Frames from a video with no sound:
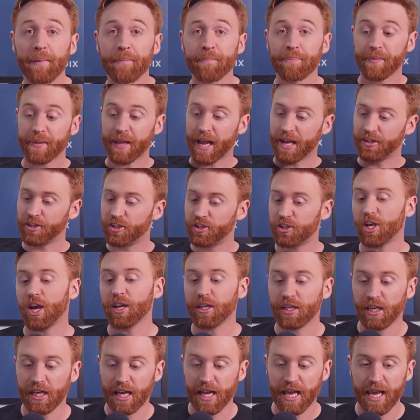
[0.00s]
And
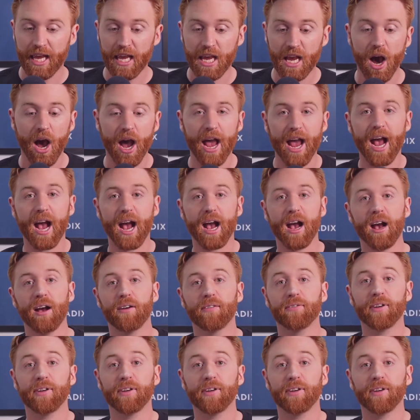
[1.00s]
suddenly I have